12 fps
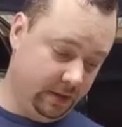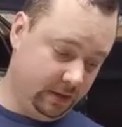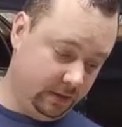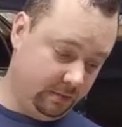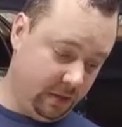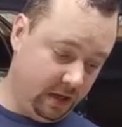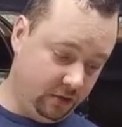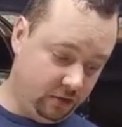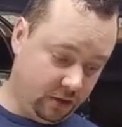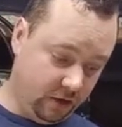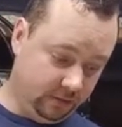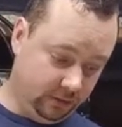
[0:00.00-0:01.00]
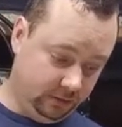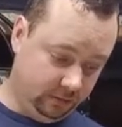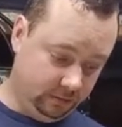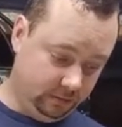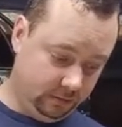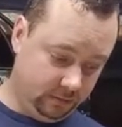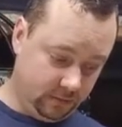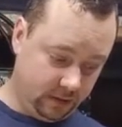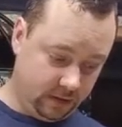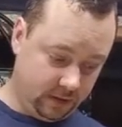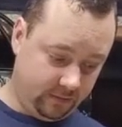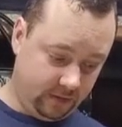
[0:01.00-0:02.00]
spade shovel.
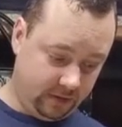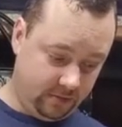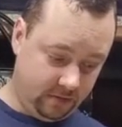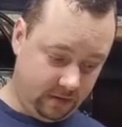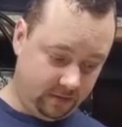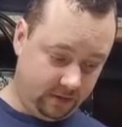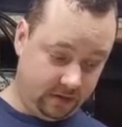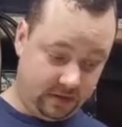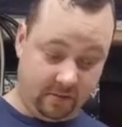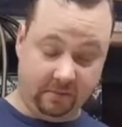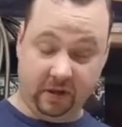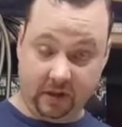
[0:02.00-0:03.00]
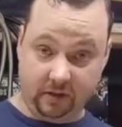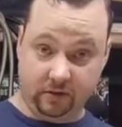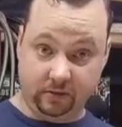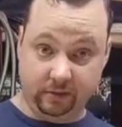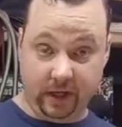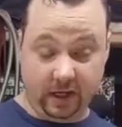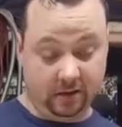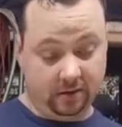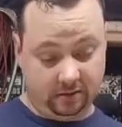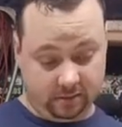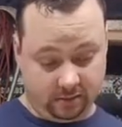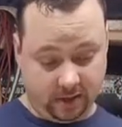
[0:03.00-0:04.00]
Because if it's something that you
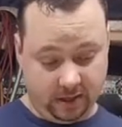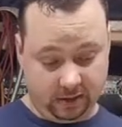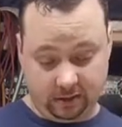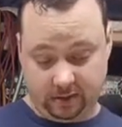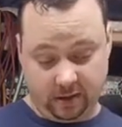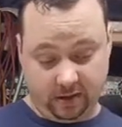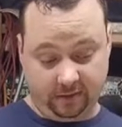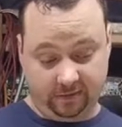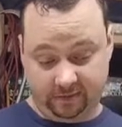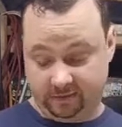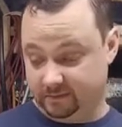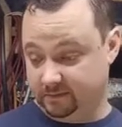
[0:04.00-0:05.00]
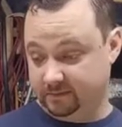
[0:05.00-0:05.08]
like, great. And if